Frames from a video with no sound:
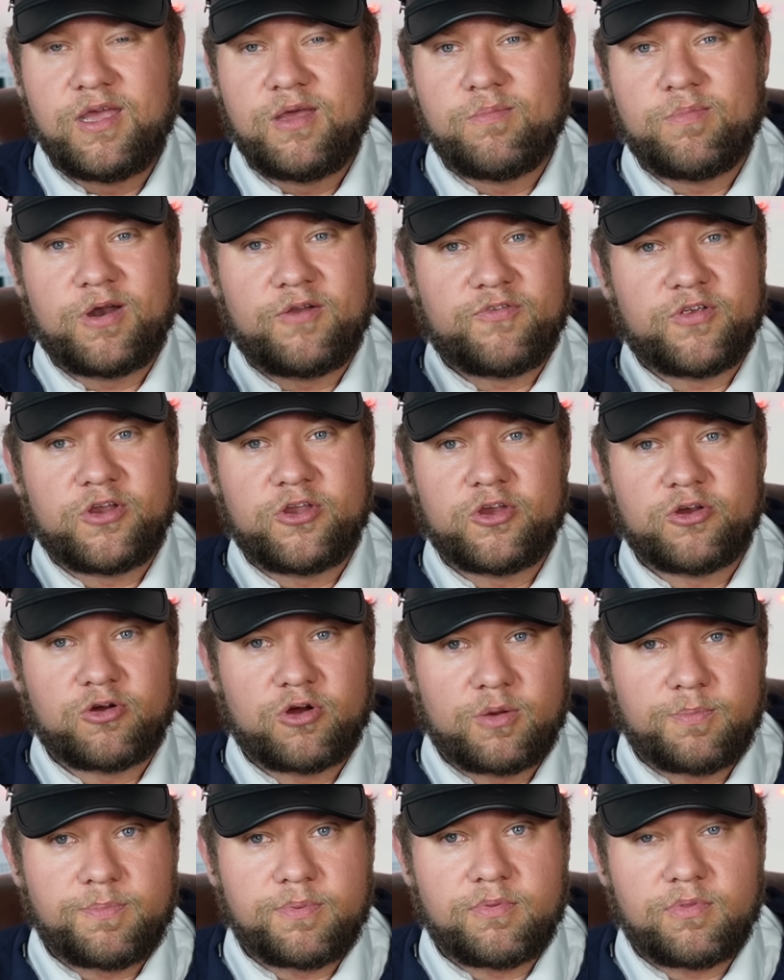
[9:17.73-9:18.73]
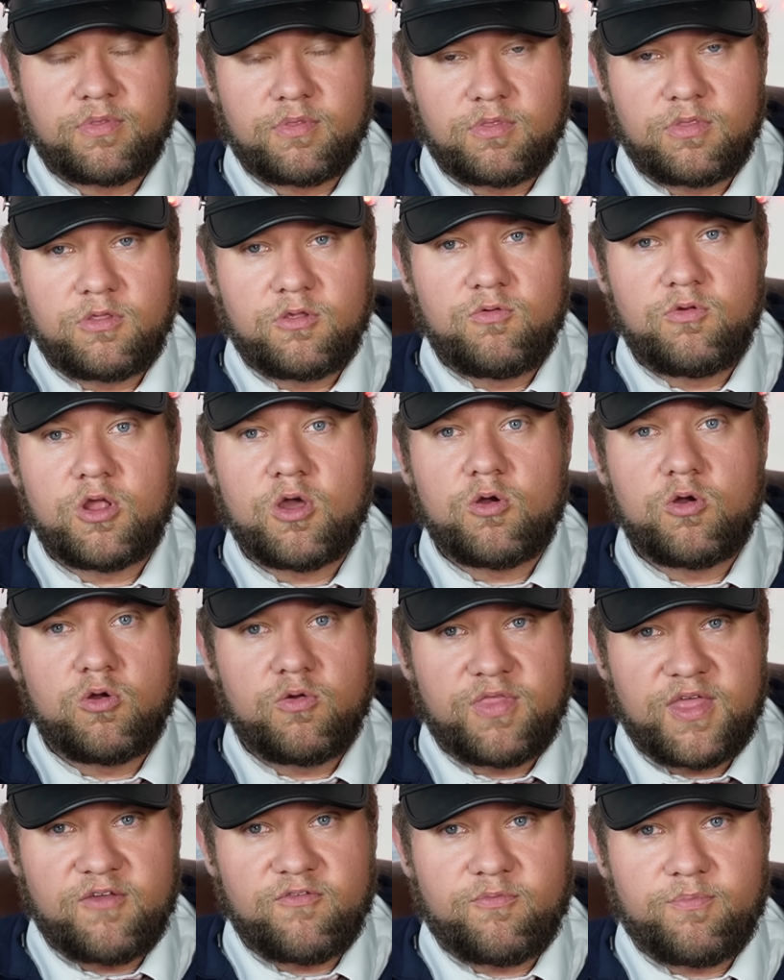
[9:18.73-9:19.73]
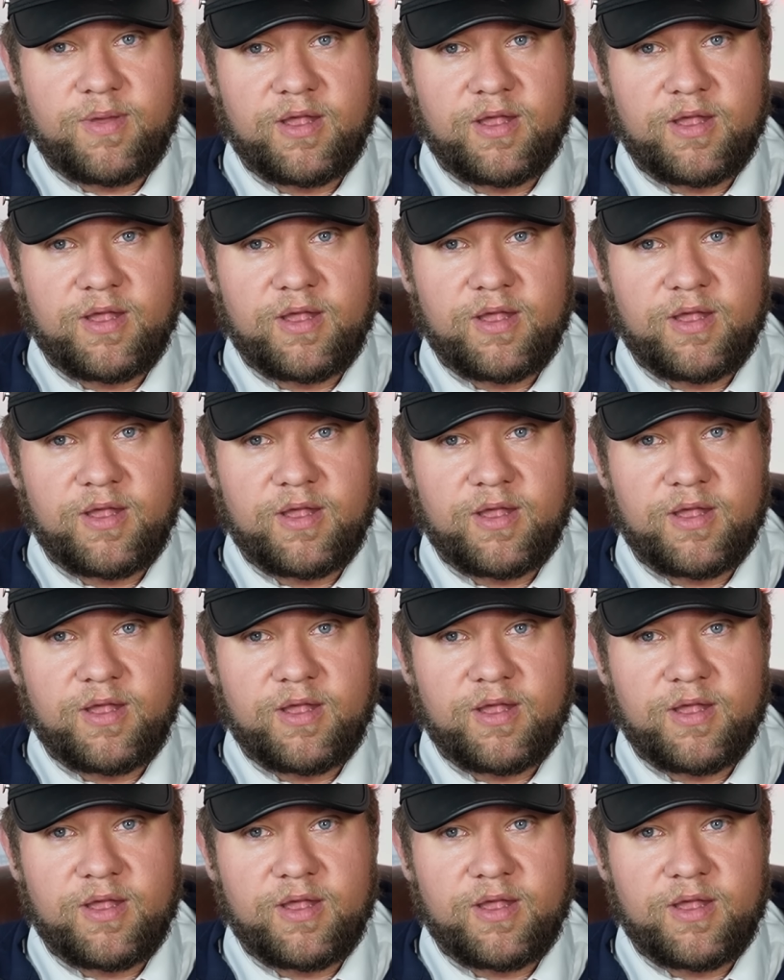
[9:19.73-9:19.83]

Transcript: But if you're in Europe, you know who they've